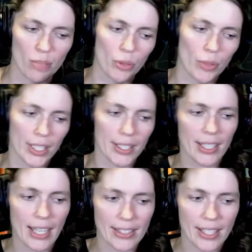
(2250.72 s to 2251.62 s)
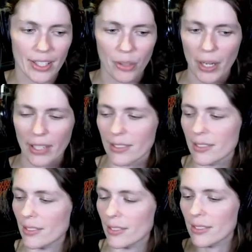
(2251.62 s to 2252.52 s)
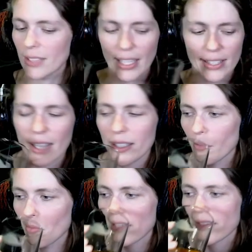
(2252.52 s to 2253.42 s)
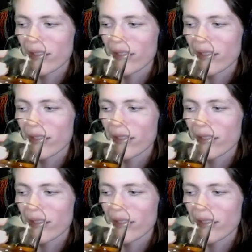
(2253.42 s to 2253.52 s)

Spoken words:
work. I tell you what. I tell you what.